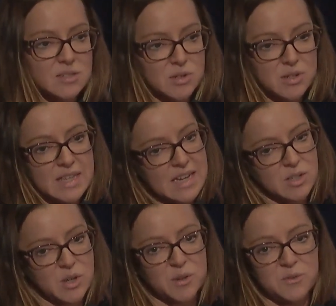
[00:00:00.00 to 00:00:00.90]
not only
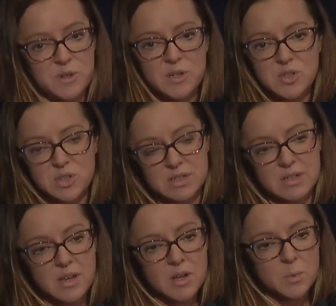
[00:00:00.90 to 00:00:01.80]
undergo
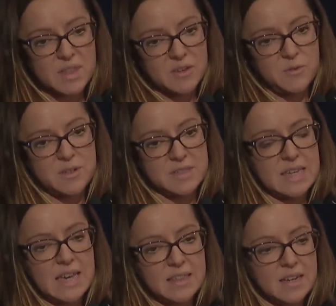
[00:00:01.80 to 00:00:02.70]
fusion, where they fuse
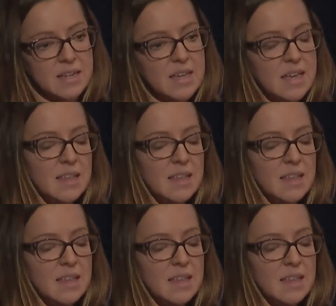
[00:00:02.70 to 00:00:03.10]
together,